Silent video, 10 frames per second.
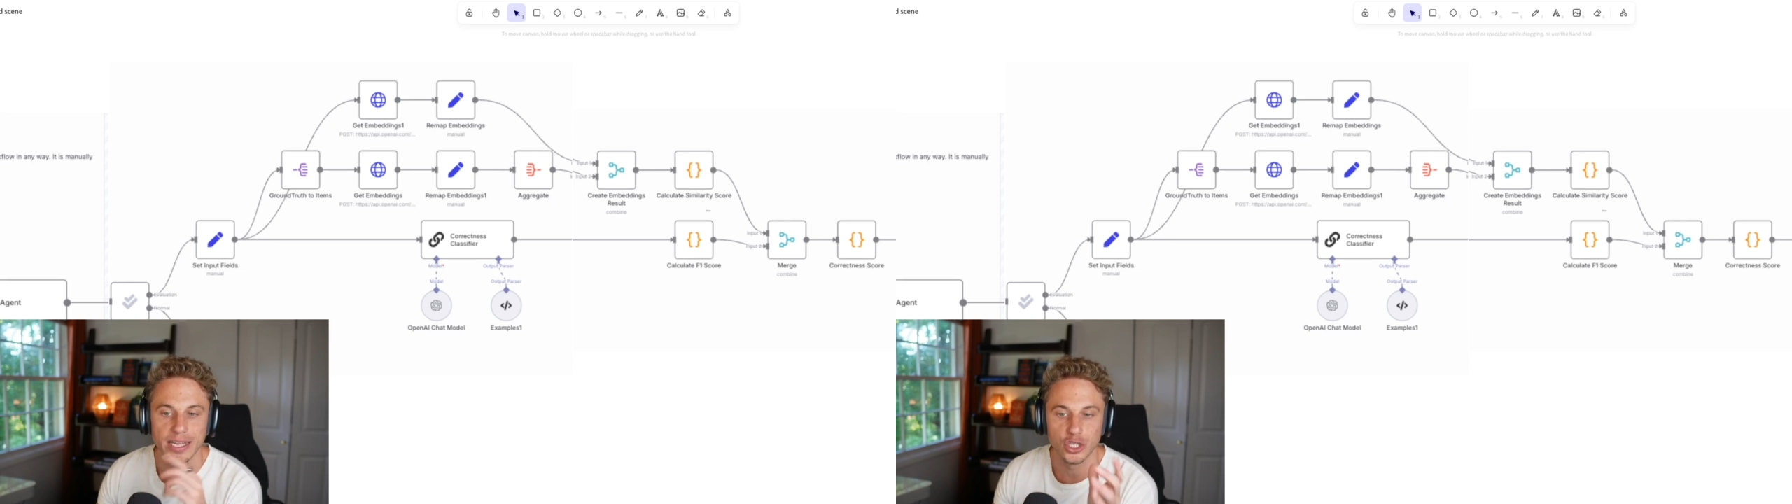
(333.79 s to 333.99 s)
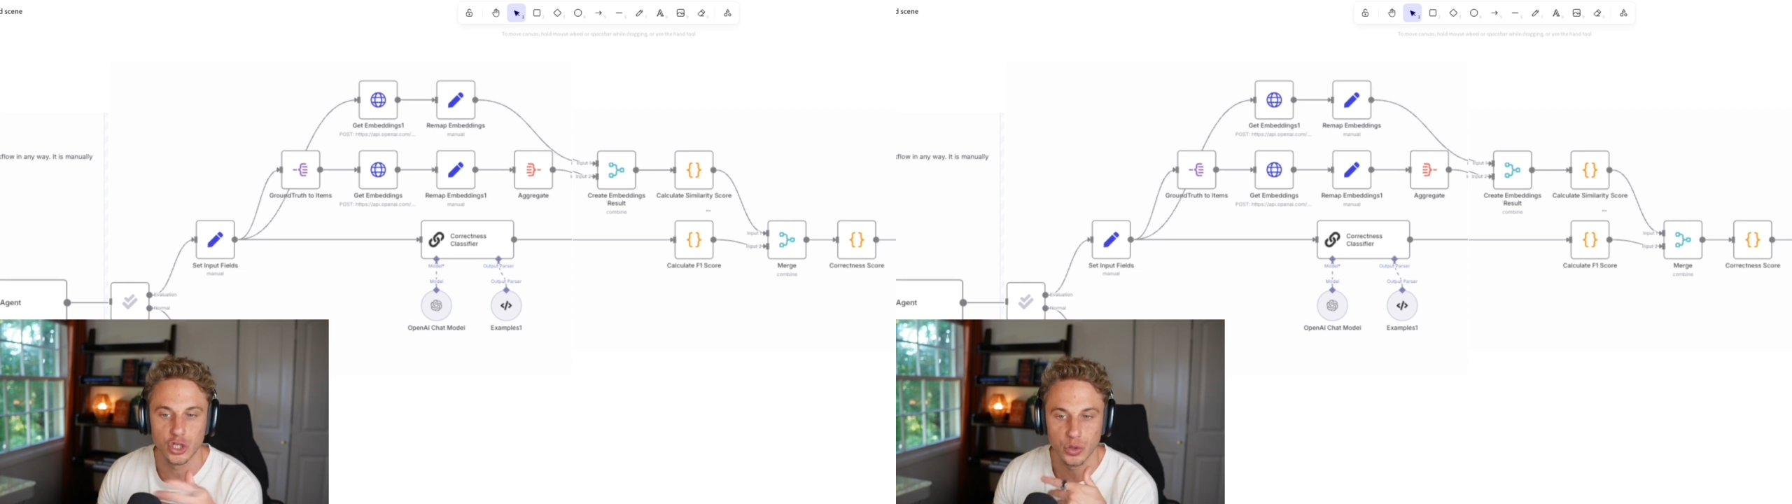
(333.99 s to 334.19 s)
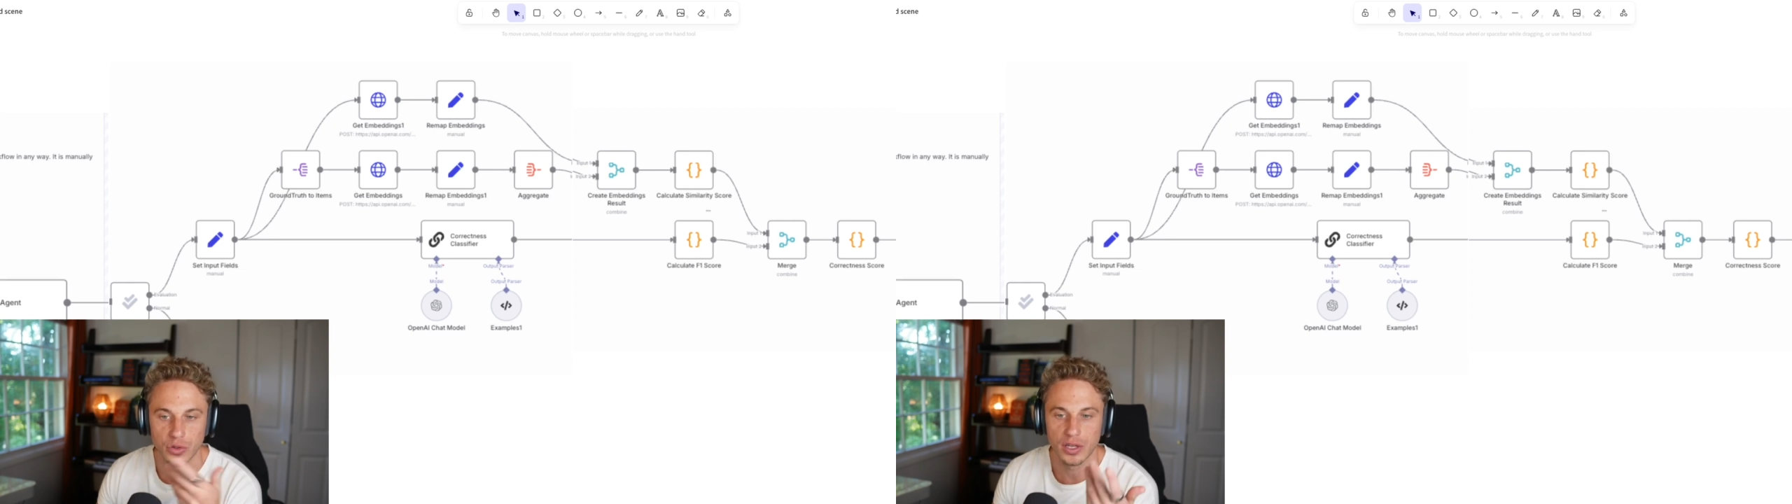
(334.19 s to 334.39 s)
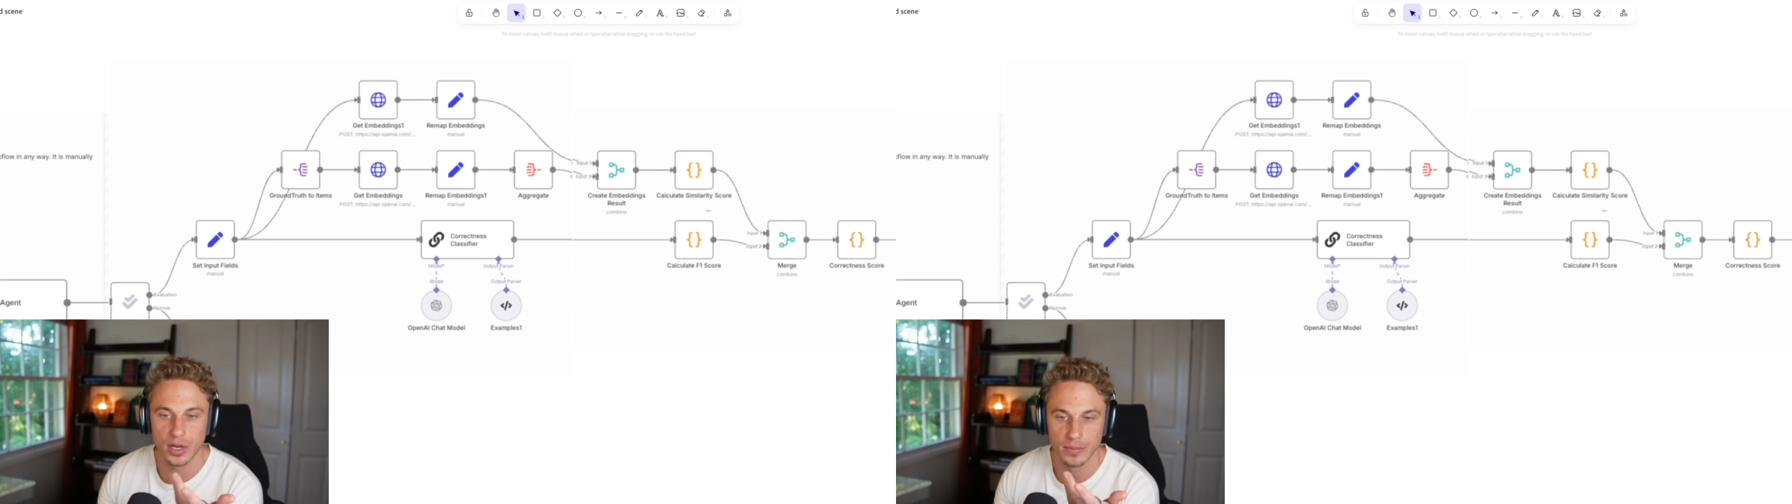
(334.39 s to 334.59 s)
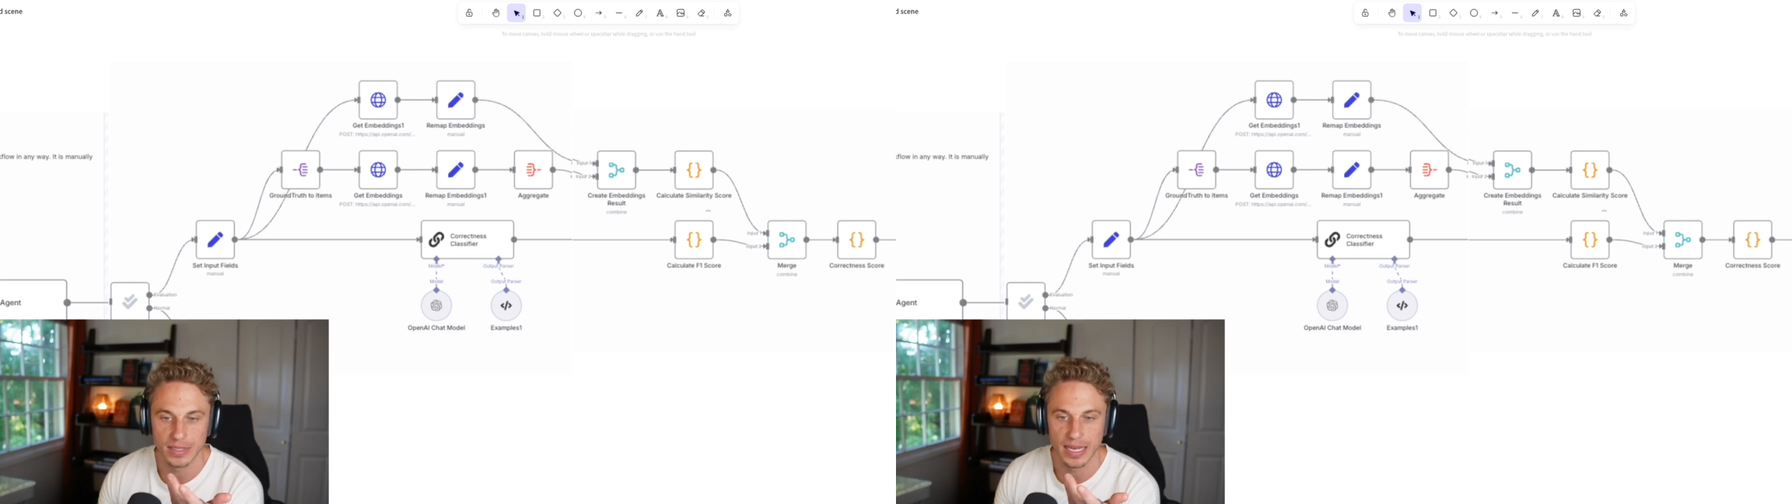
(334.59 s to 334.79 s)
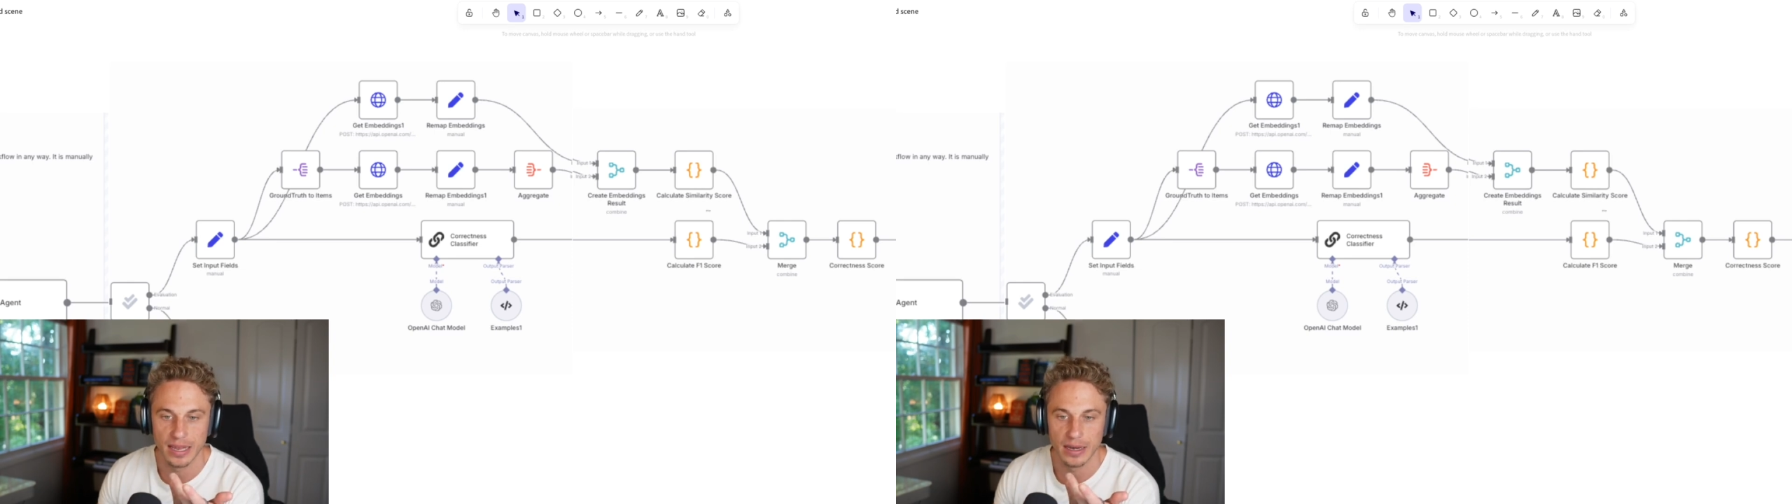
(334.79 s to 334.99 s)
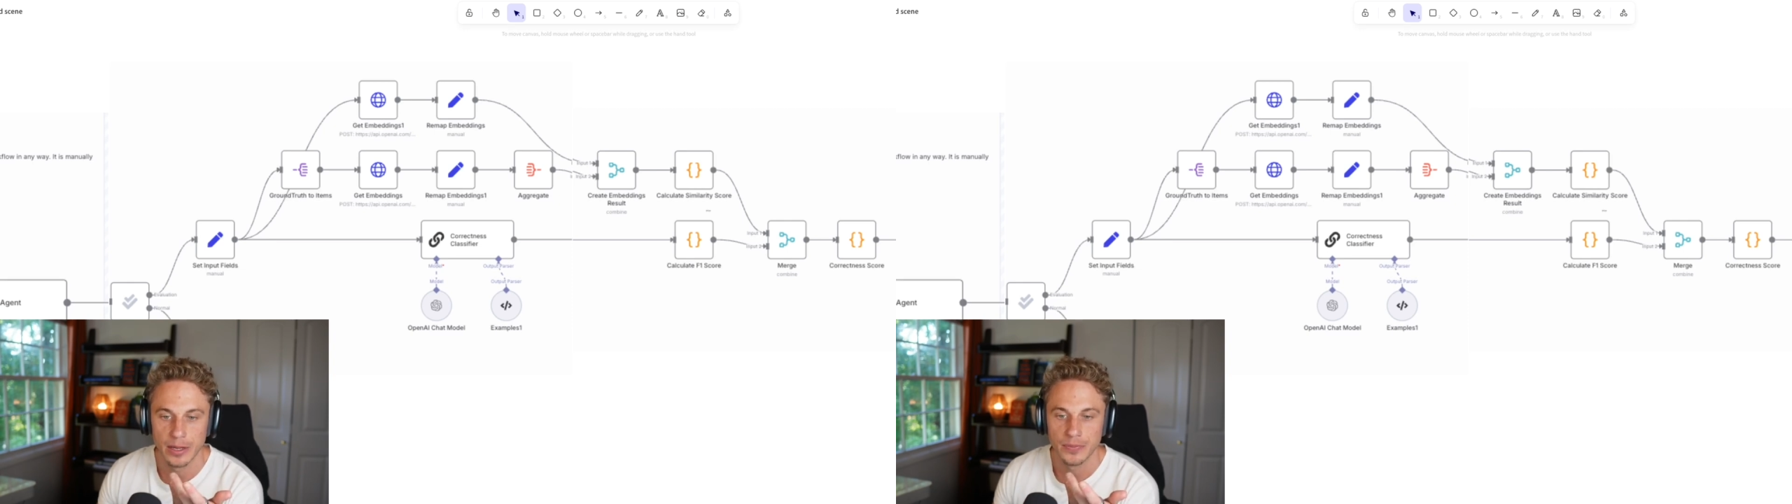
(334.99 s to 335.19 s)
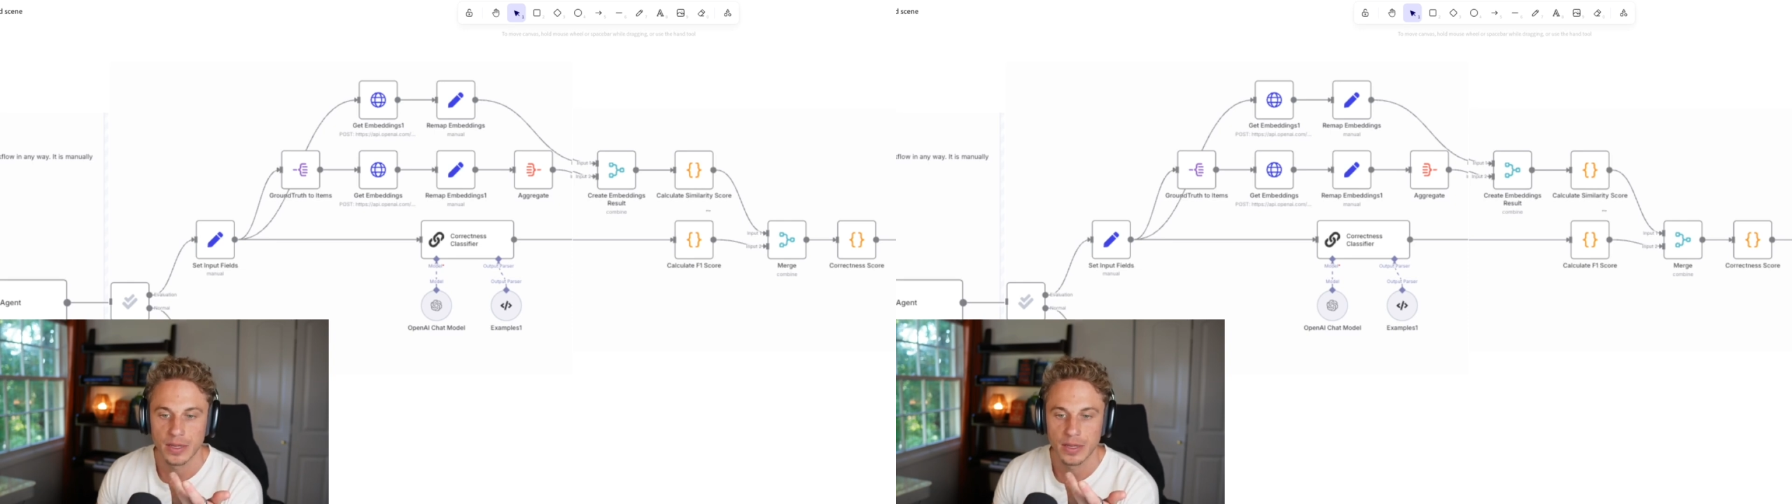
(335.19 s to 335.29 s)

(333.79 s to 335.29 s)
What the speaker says: in truth comes in.